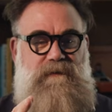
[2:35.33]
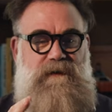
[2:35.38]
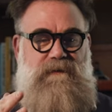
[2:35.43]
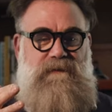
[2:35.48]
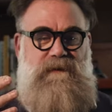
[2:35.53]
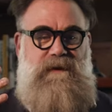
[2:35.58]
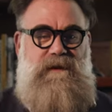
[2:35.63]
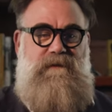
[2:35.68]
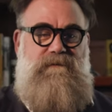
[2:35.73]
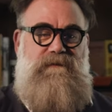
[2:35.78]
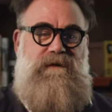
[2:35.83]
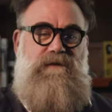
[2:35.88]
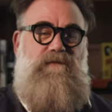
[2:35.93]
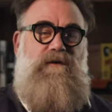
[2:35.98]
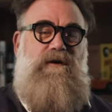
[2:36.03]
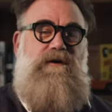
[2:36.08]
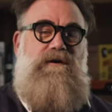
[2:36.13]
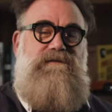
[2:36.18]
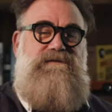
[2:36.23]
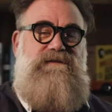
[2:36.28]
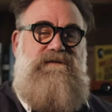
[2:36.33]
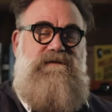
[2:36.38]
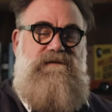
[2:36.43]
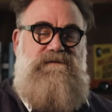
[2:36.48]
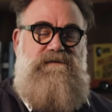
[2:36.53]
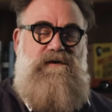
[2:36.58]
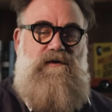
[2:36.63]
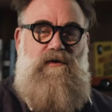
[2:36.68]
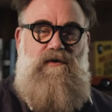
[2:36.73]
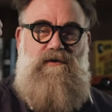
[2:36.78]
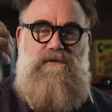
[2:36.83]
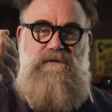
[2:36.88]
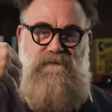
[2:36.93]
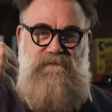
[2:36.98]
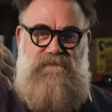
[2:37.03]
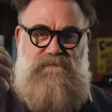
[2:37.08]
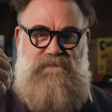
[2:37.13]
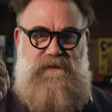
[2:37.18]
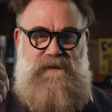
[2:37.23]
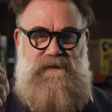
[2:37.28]
and they run into this
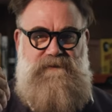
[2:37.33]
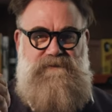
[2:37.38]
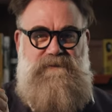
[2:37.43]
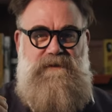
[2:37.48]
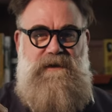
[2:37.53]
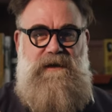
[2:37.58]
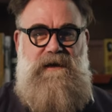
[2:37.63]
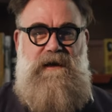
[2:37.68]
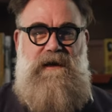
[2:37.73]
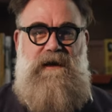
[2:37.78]
older fish.